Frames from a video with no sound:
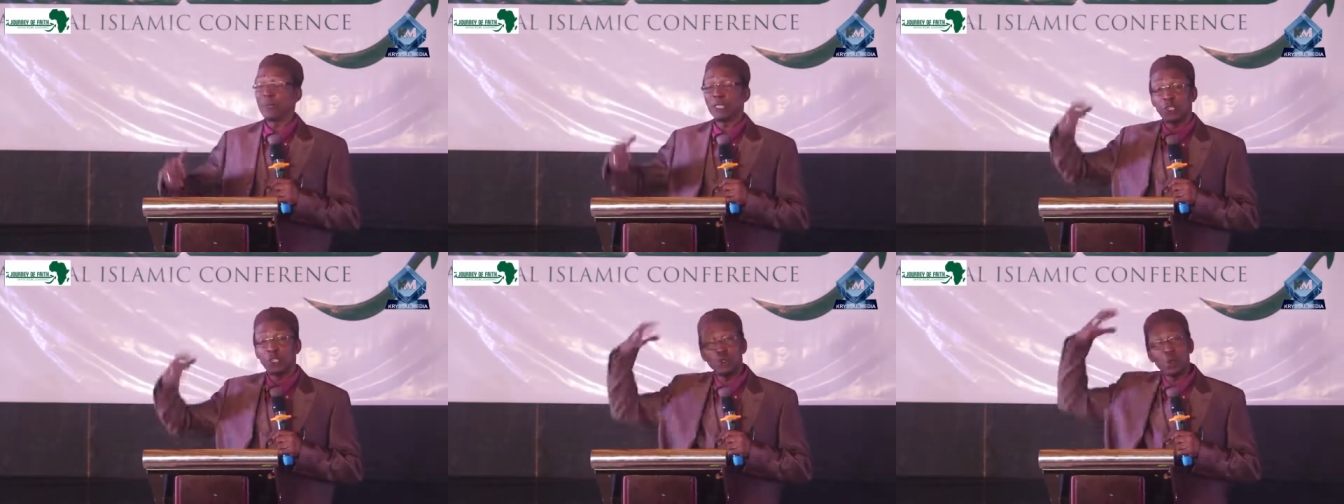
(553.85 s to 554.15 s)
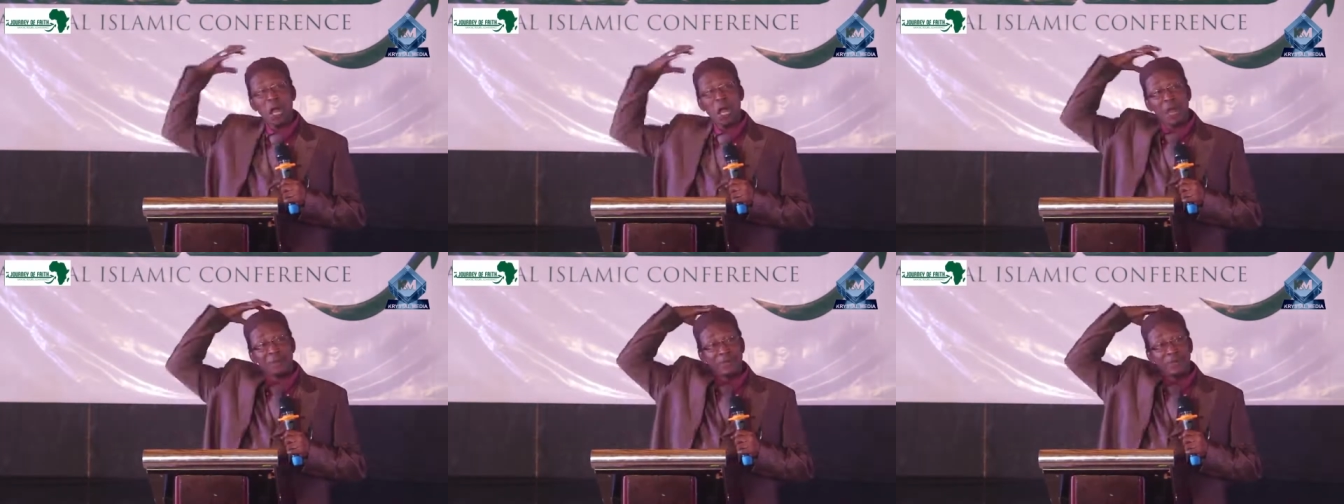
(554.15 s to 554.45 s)
but you
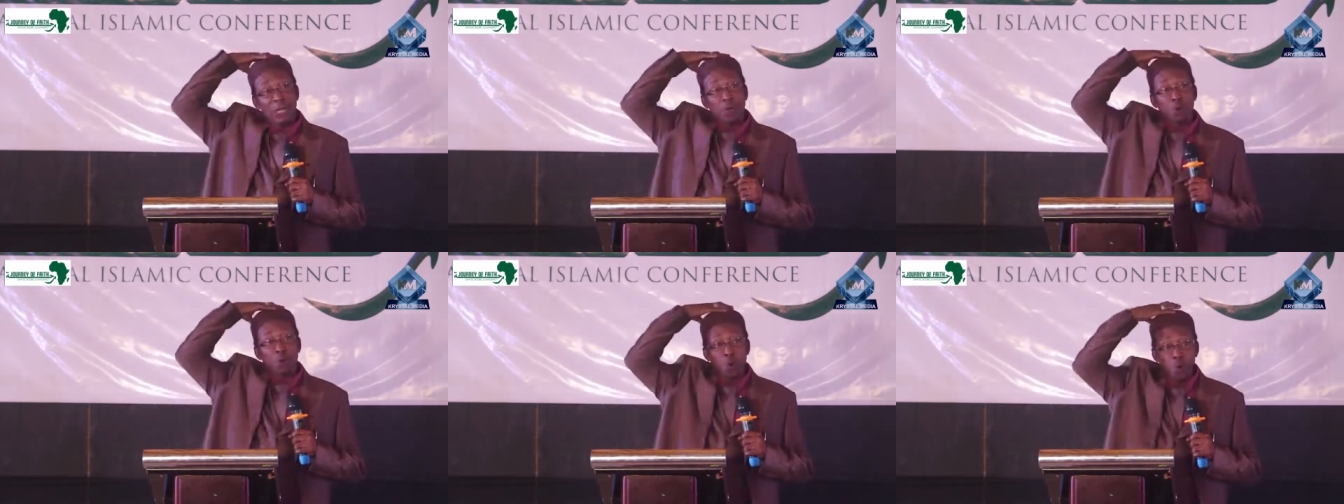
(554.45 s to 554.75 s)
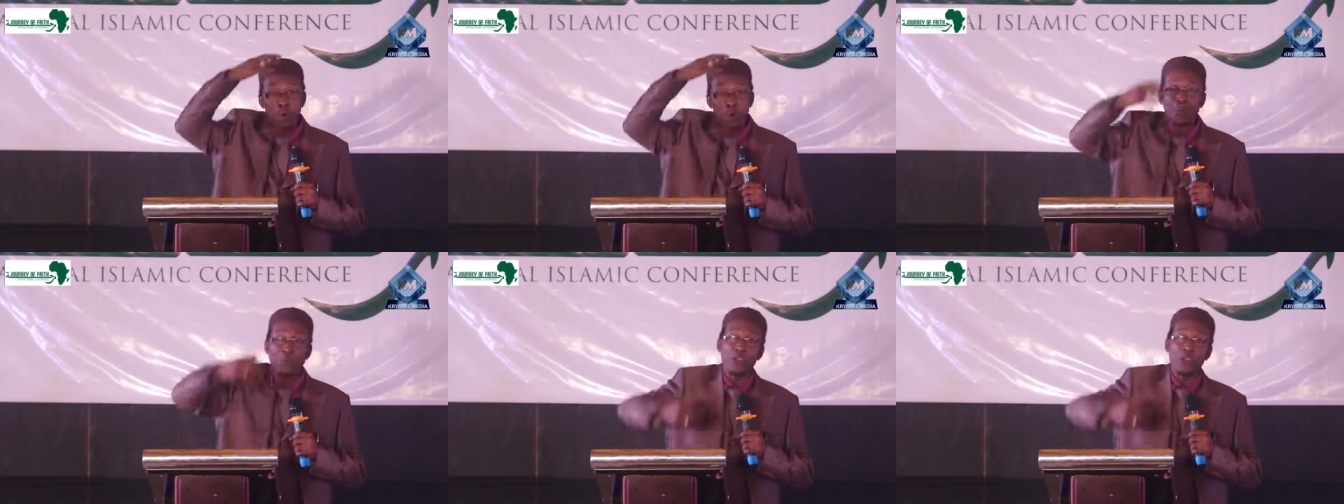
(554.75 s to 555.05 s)
have the
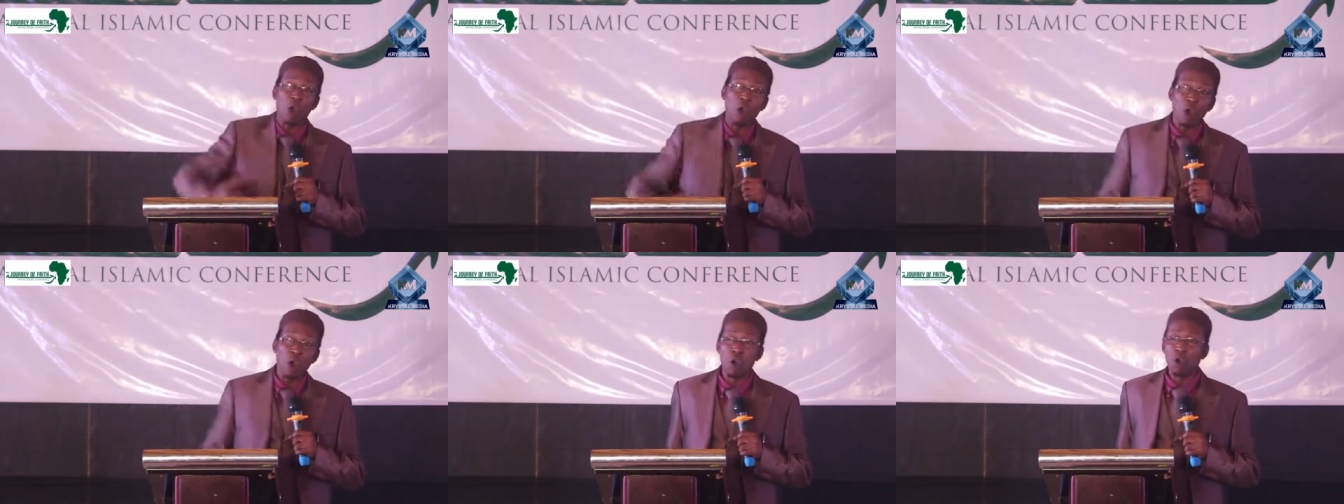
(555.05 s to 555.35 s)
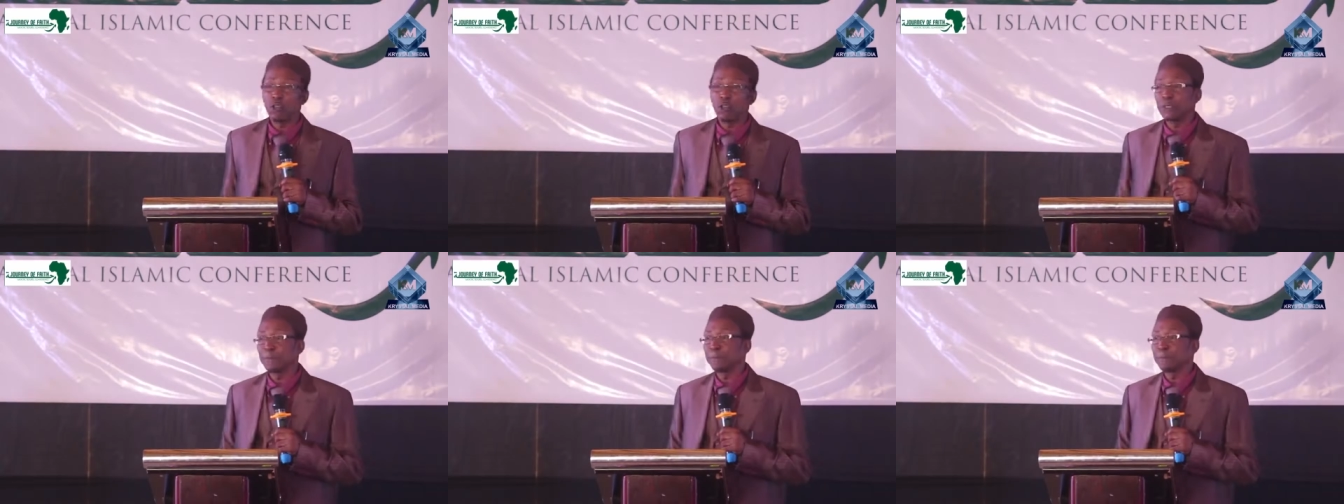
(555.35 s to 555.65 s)
kufi
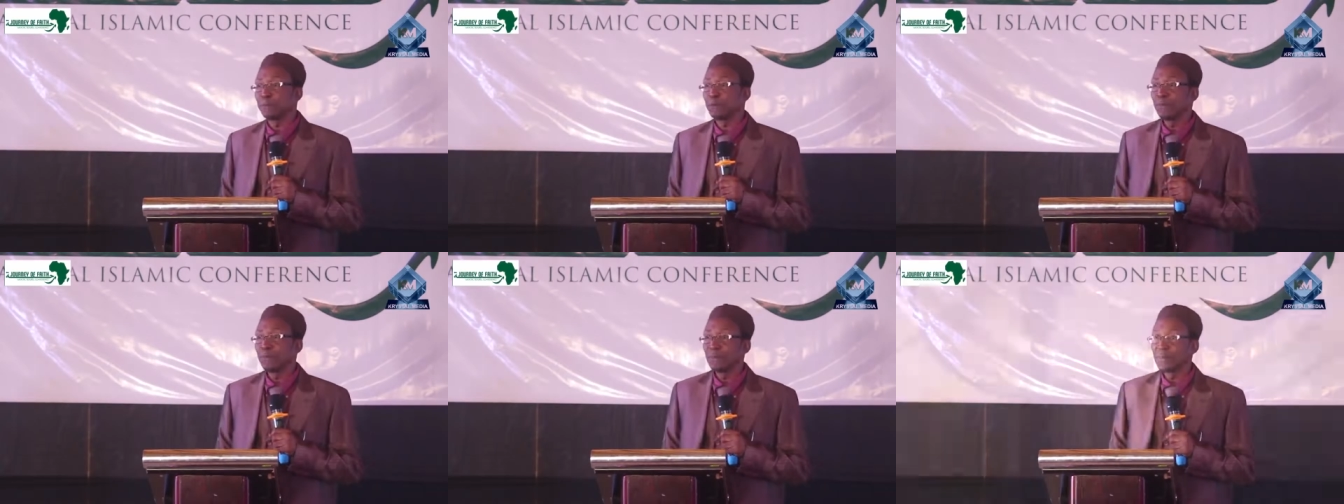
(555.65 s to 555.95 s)
on,